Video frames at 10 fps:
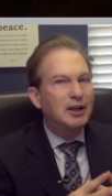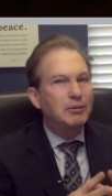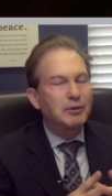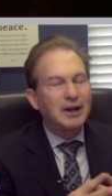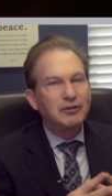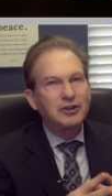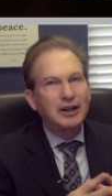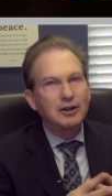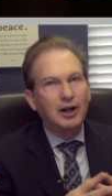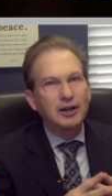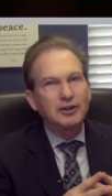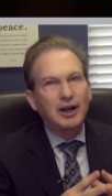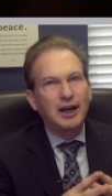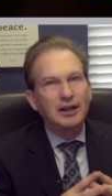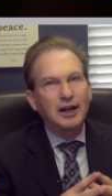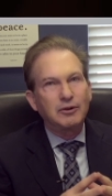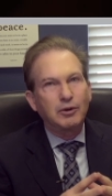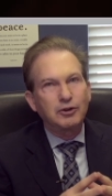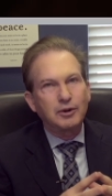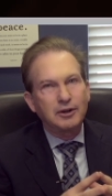but what I've settled on is
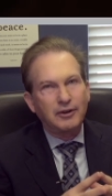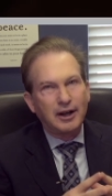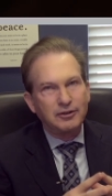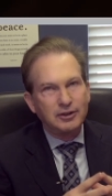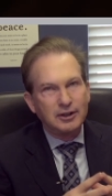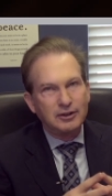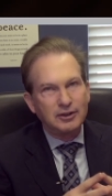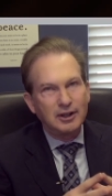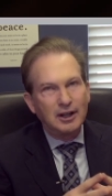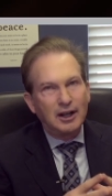iodine-125 seeds.